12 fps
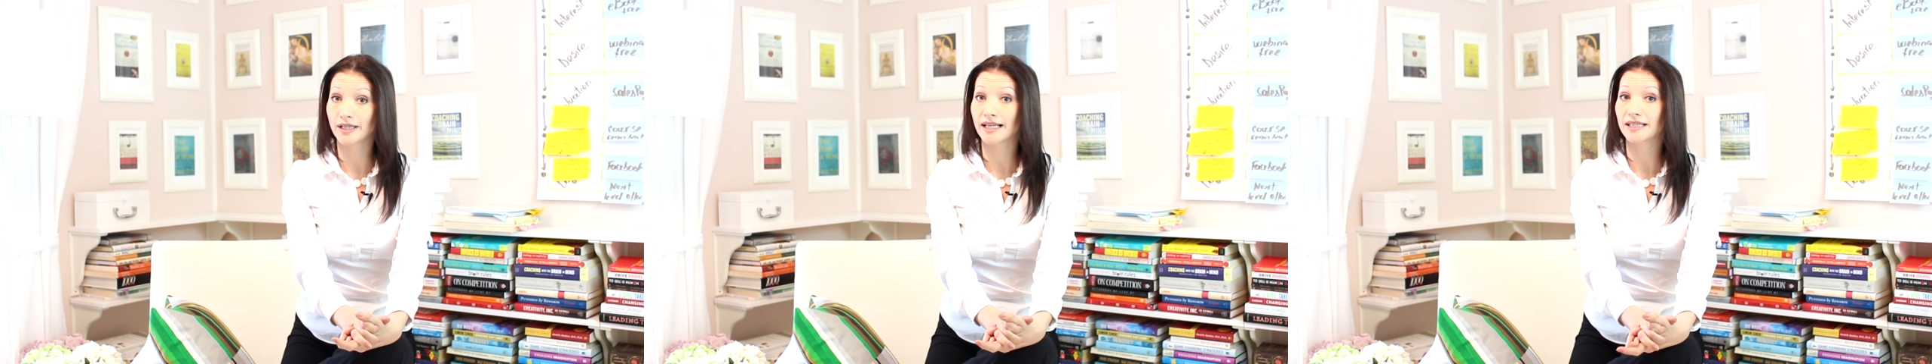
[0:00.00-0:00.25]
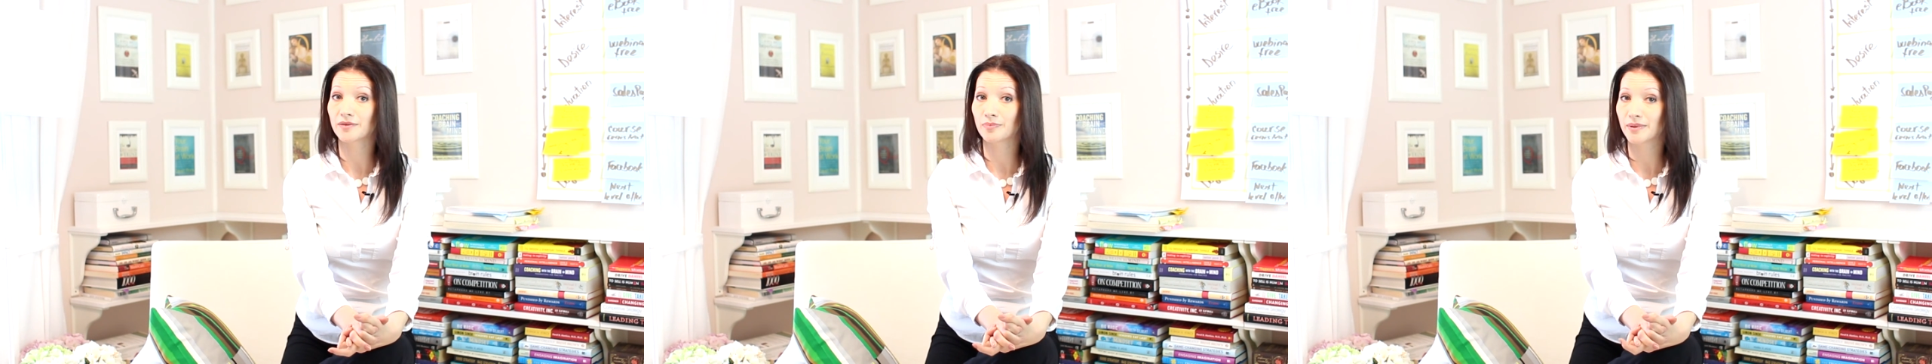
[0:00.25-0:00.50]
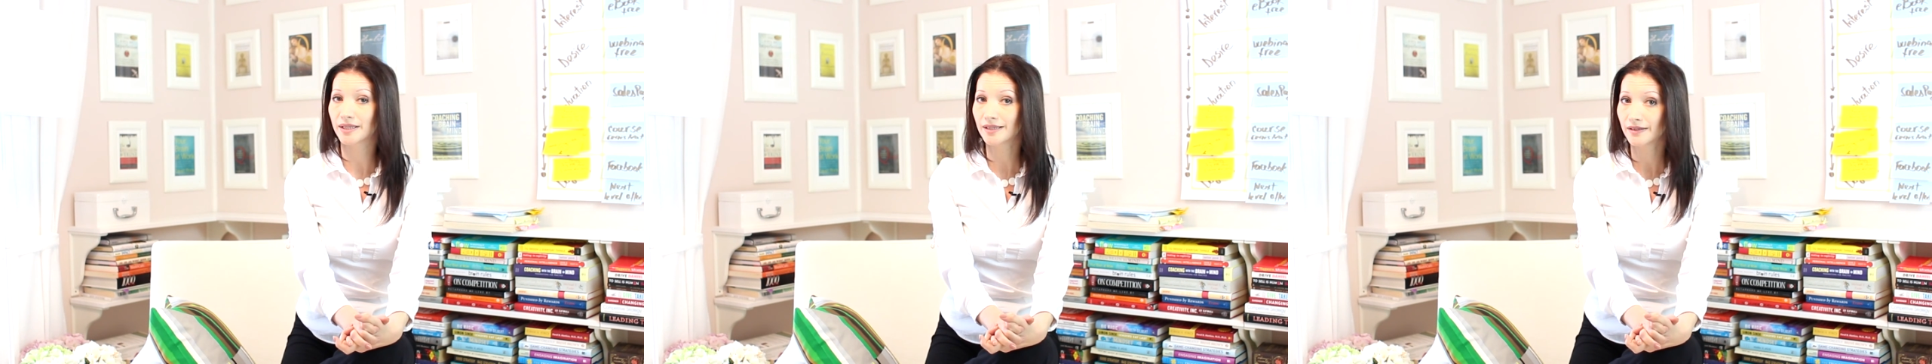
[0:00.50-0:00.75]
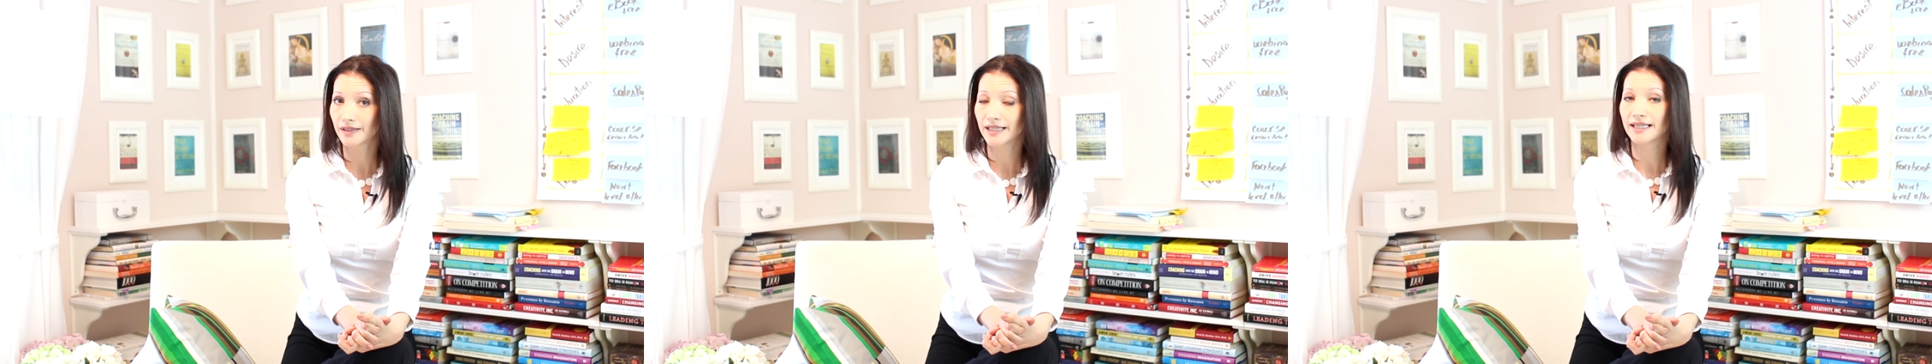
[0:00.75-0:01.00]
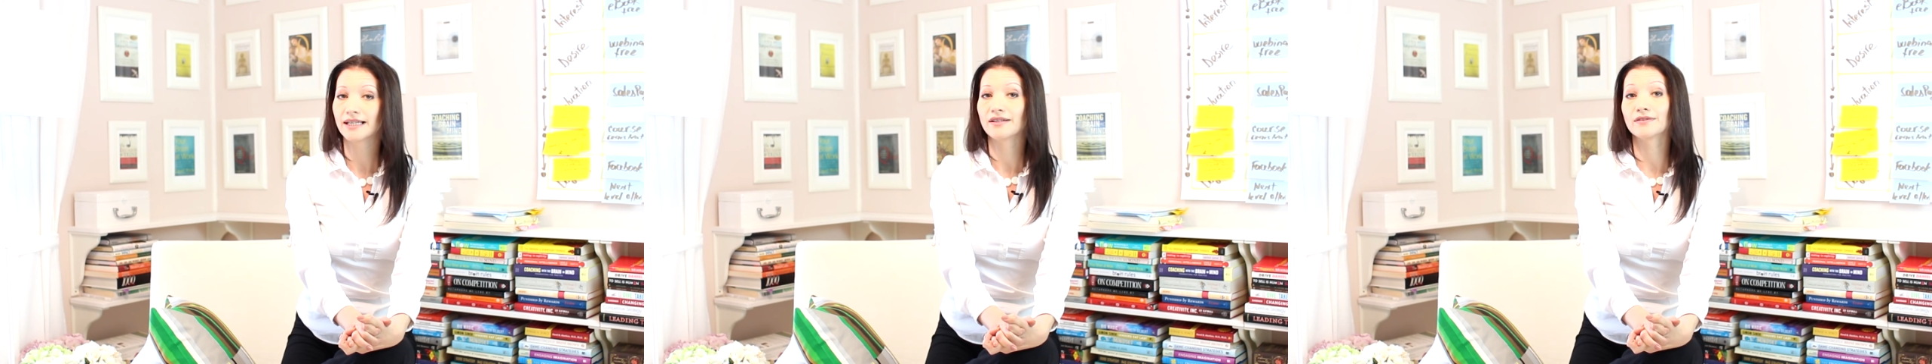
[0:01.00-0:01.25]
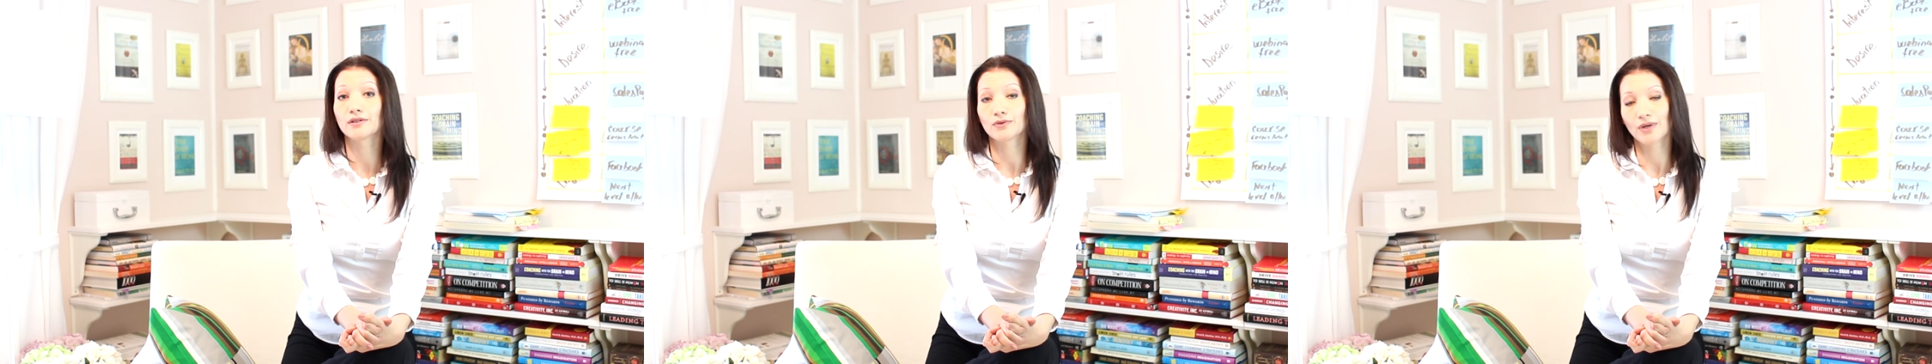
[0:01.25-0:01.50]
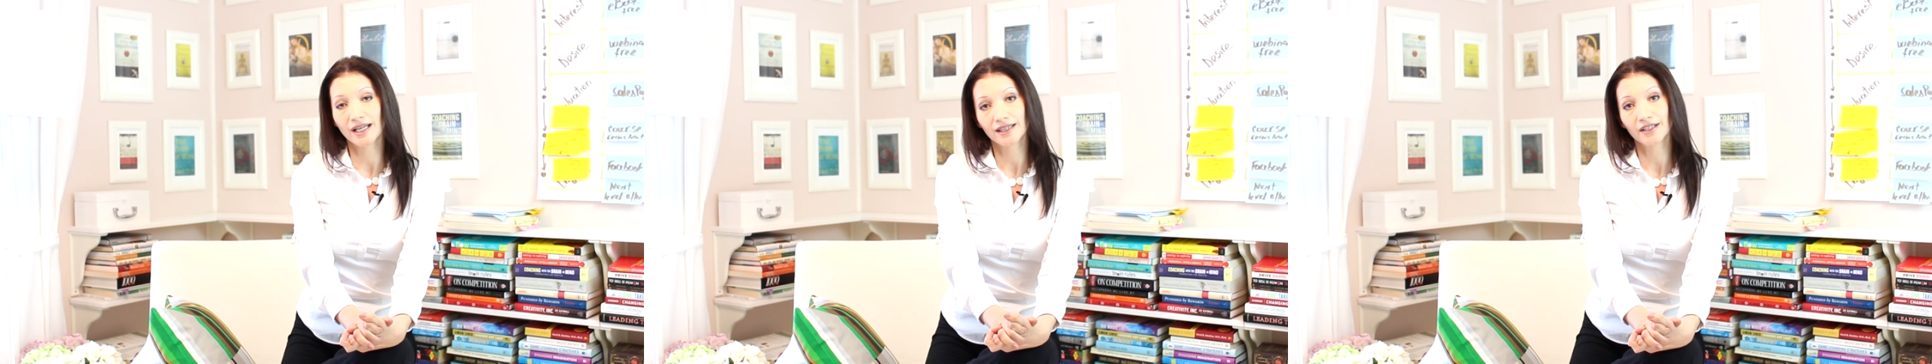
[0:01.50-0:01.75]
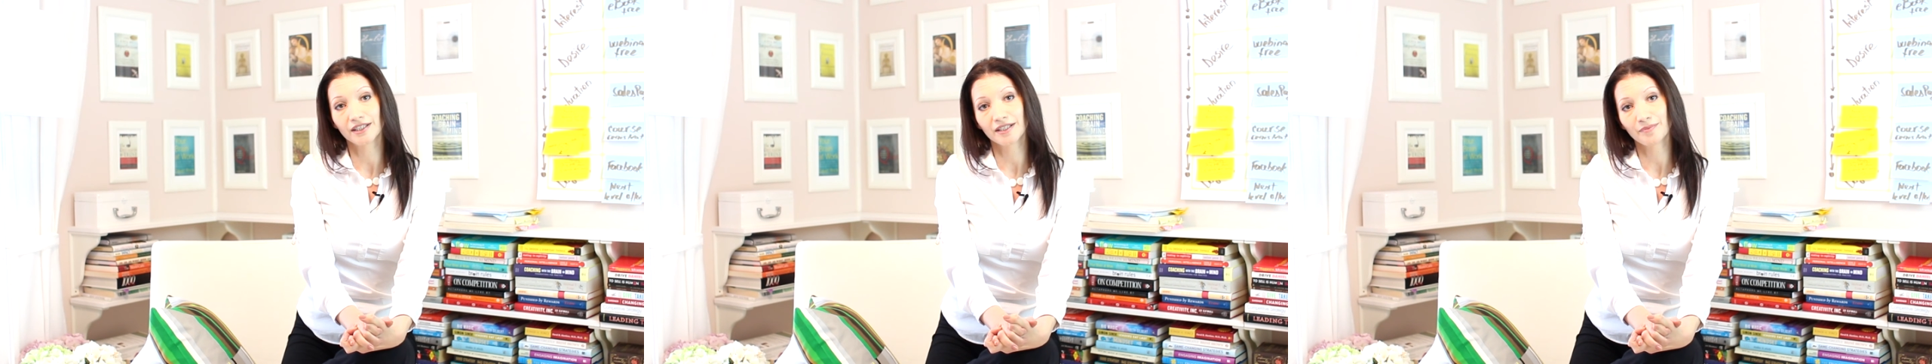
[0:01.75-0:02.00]
and build the right
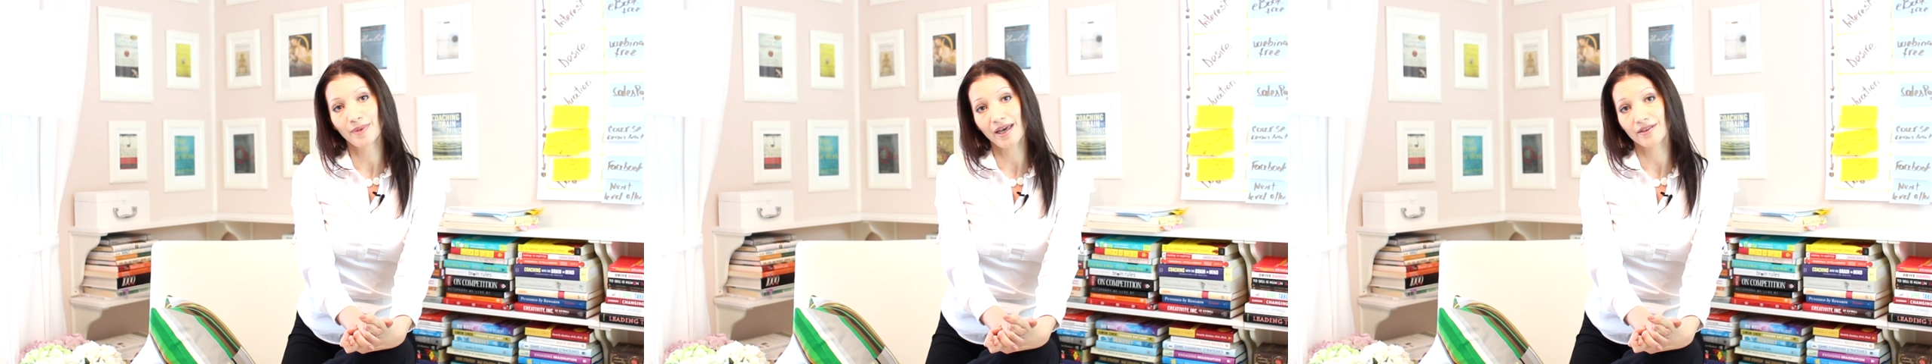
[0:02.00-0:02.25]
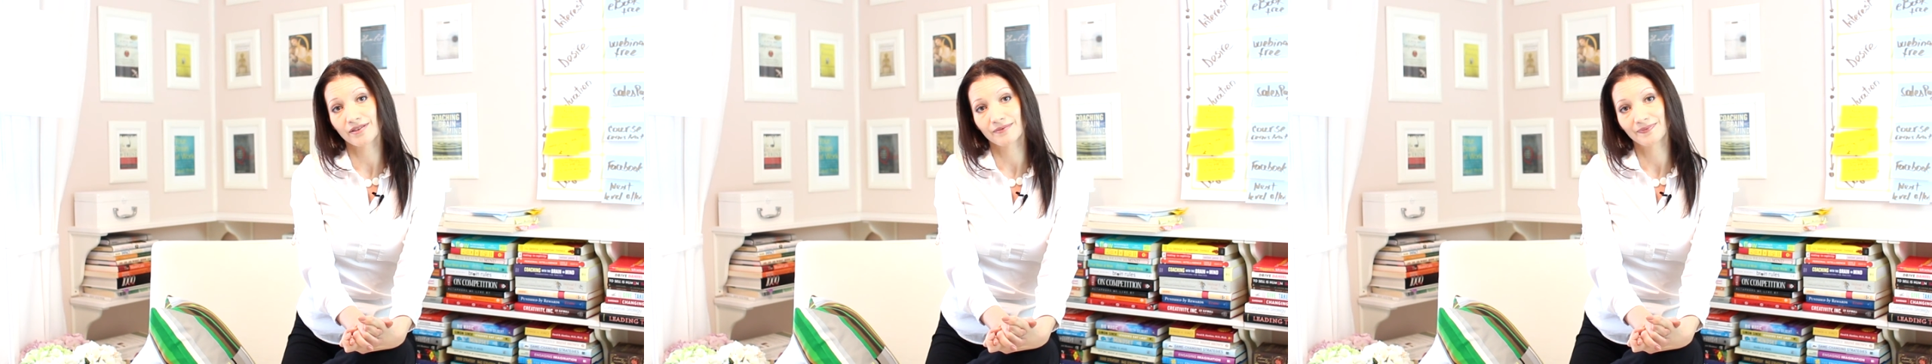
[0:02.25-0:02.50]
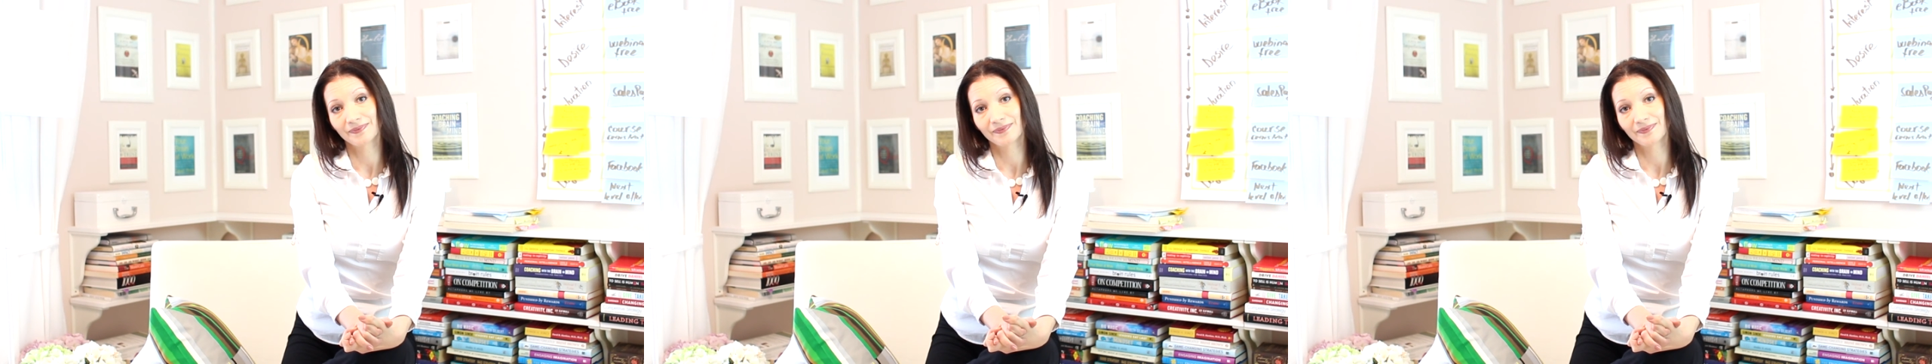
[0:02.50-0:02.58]
learning path.